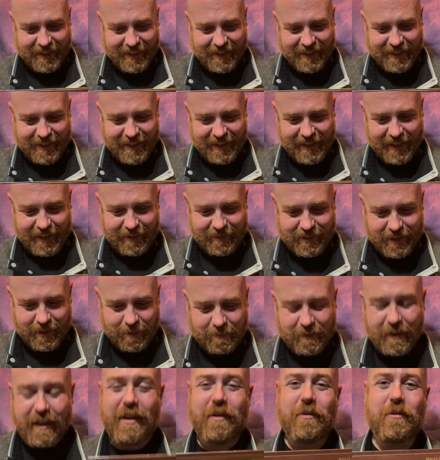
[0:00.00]
He was up
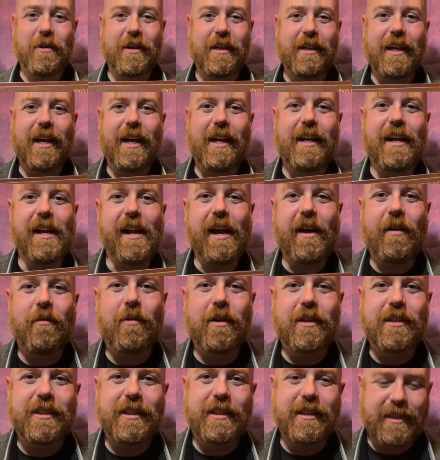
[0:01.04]
late one night
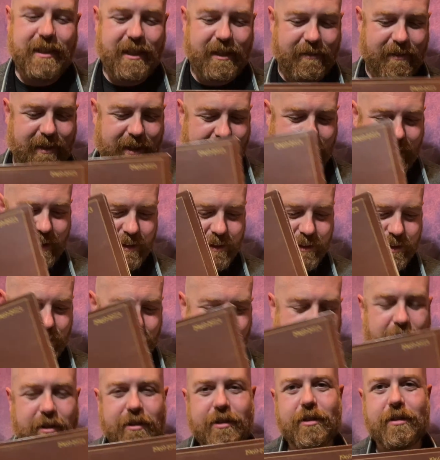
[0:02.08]
watching TV, and this
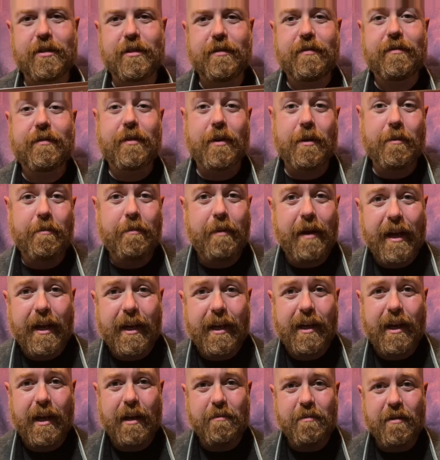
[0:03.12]
commercial for a bank
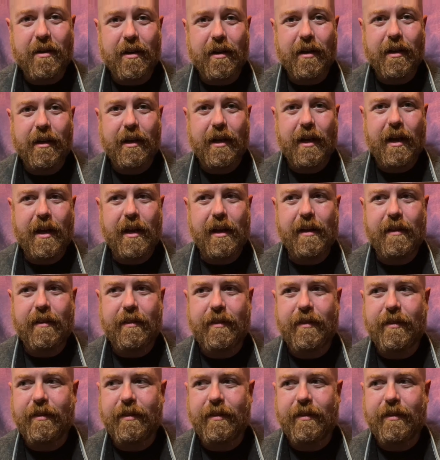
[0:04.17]
came on, and